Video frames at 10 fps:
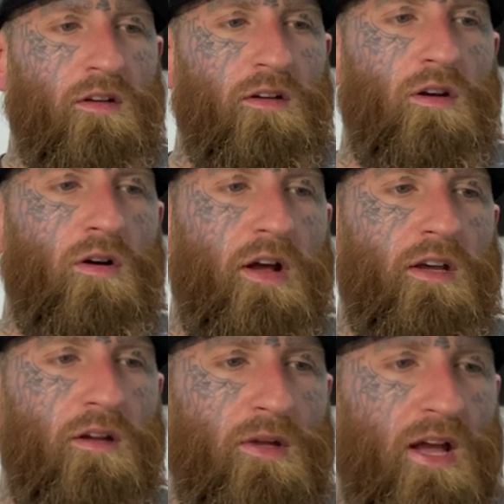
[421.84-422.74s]
you know, I
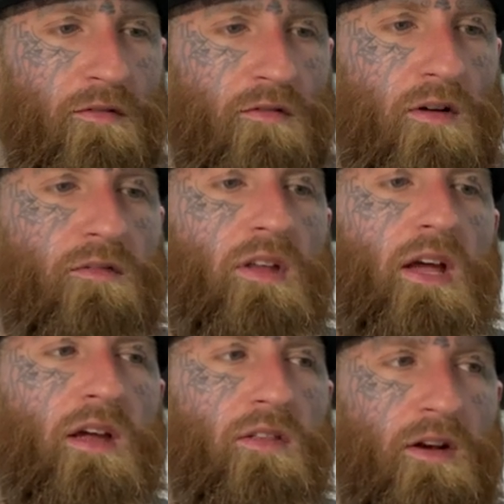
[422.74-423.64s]
could be having a rough
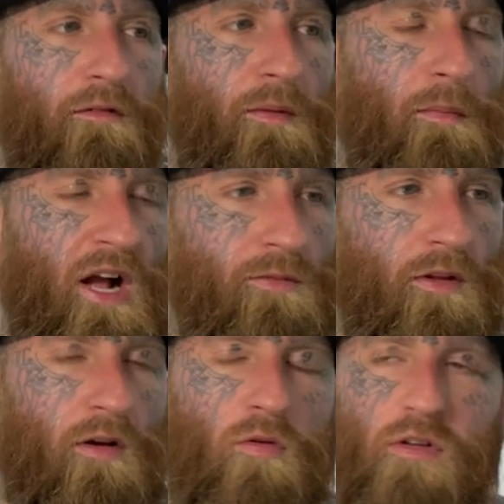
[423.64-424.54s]
day, and then it reminds me,
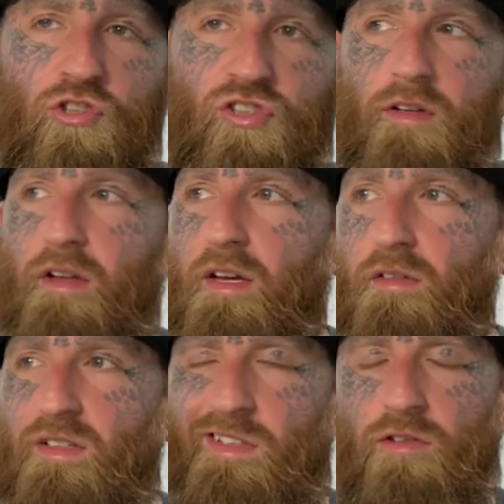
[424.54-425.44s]
like, holy shit, like,
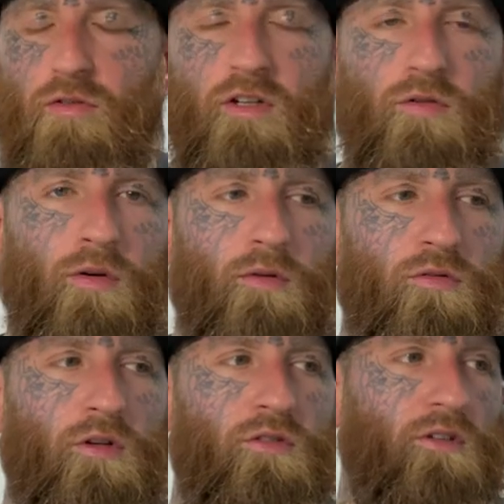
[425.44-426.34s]
these kids are only 21,
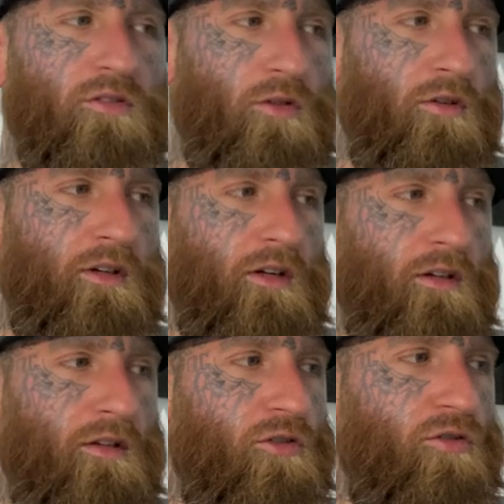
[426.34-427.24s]
22 years old, and
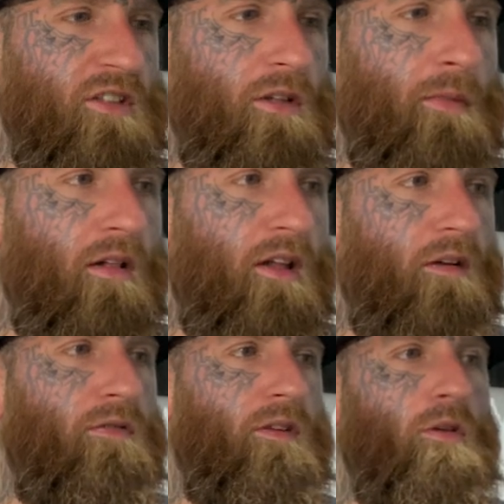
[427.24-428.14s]
they're stressed about
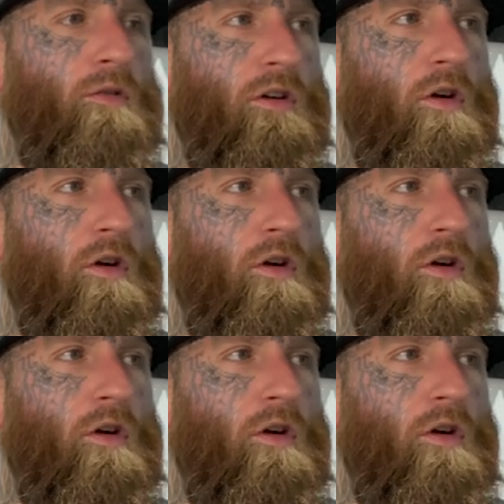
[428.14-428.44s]
life and going